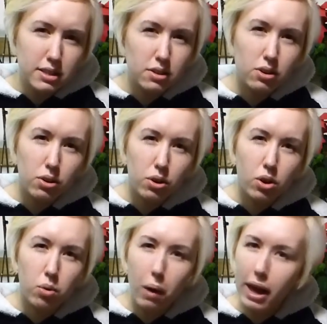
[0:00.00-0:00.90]
not
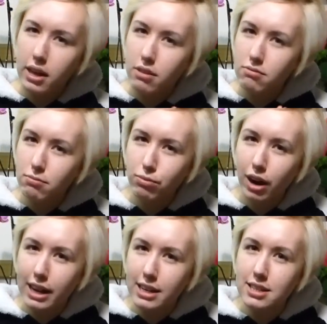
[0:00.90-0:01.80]
quite
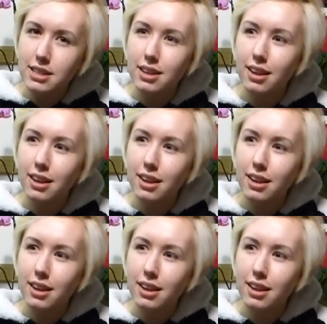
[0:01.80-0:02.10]
right,